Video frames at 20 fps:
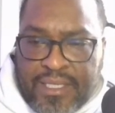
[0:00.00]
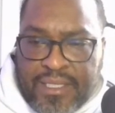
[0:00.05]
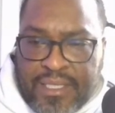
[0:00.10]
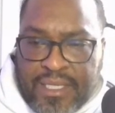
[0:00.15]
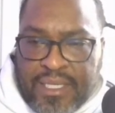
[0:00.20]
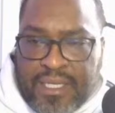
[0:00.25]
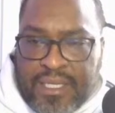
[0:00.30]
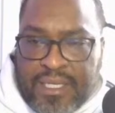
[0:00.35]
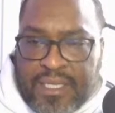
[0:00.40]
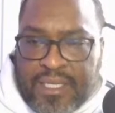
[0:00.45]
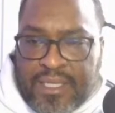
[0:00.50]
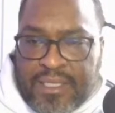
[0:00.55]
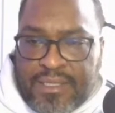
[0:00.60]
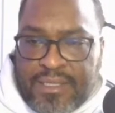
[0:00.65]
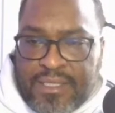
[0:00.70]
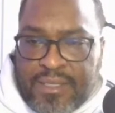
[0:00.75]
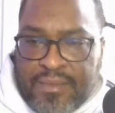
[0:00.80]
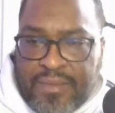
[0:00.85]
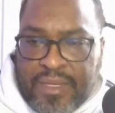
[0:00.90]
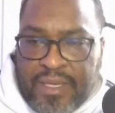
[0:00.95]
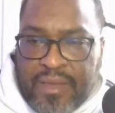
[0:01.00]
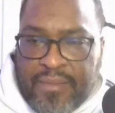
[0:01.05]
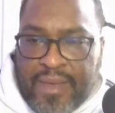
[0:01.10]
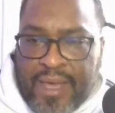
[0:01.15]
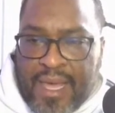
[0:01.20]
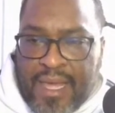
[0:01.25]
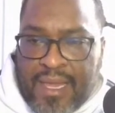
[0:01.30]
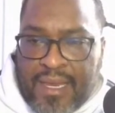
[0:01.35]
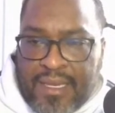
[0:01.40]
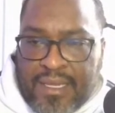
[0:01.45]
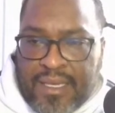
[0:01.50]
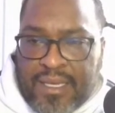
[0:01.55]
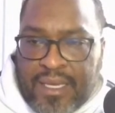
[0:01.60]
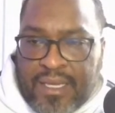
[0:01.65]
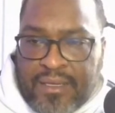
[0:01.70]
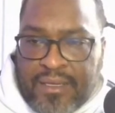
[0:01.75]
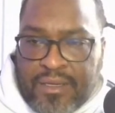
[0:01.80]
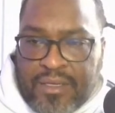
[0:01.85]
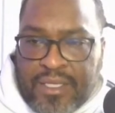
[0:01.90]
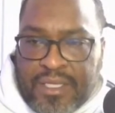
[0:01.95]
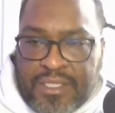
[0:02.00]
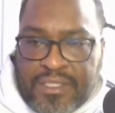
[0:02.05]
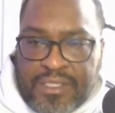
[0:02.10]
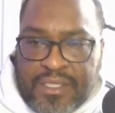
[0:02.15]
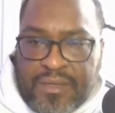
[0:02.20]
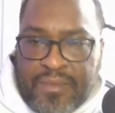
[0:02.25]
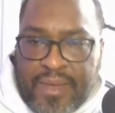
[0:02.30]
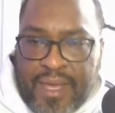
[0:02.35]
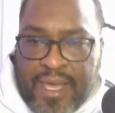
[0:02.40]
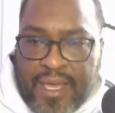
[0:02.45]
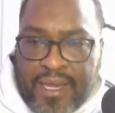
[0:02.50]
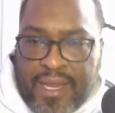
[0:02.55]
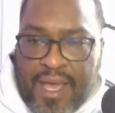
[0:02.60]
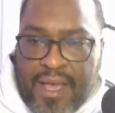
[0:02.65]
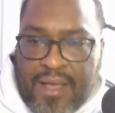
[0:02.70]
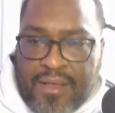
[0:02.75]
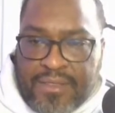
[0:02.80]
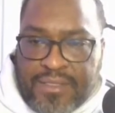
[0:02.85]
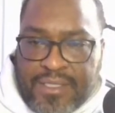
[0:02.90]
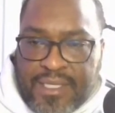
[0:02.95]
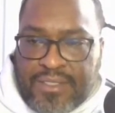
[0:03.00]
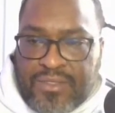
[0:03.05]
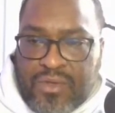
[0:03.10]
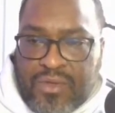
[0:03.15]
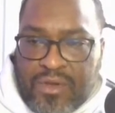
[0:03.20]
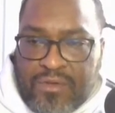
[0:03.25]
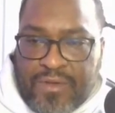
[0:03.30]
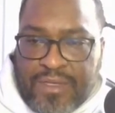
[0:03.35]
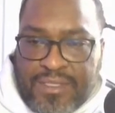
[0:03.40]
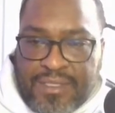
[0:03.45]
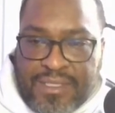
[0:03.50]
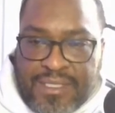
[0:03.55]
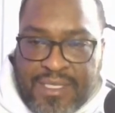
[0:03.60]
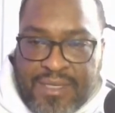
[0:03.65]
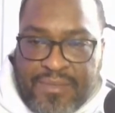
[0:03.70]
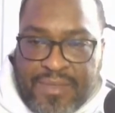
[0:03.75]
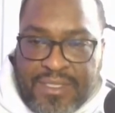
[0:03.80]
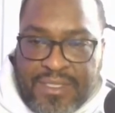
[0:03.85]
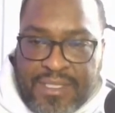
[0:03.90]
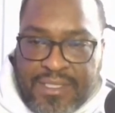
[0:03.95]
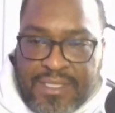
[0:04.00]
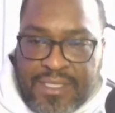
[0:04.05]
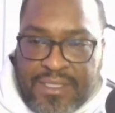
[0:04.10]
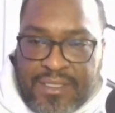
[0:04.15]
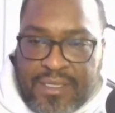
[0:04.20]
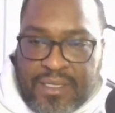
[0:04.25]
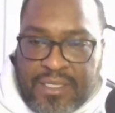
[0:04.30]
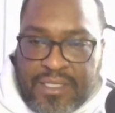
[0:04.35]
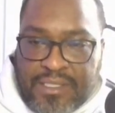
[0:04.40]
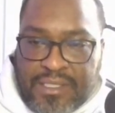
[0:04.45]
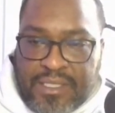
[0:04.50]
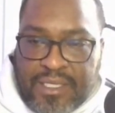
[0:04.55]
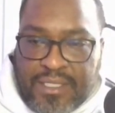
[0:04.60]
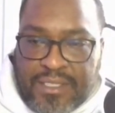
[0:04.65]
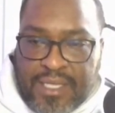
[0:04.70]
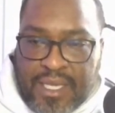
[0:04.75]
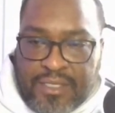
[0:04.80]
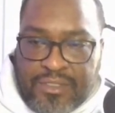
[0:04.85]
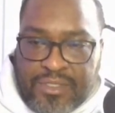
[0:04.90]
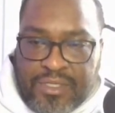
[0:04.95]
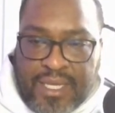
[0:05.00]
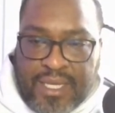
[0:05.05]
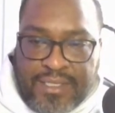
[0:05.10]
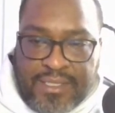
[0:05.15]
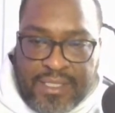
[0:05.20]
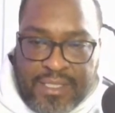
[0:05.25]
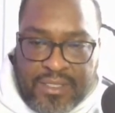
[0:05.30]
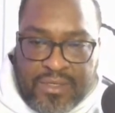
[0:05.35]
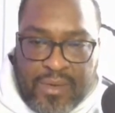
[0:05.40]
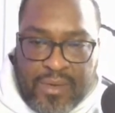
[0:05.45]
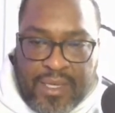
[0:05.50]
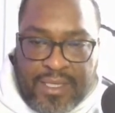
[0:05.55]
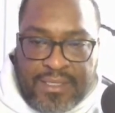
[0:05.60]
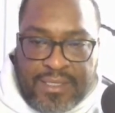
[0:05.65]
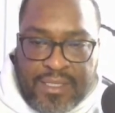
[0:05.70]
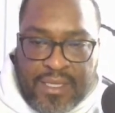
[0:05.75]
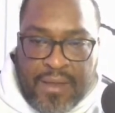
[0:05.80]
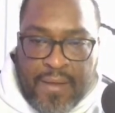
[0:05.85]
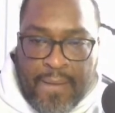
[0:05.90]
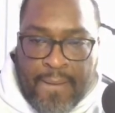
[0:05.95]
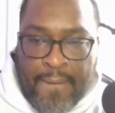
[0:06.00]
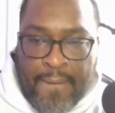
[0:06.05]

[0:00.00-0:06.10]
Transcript: Diddy needs to be in Bali, Indonesia, buying a house next door to Russell Simmons since Indonesia doesn't extradite to the U.S.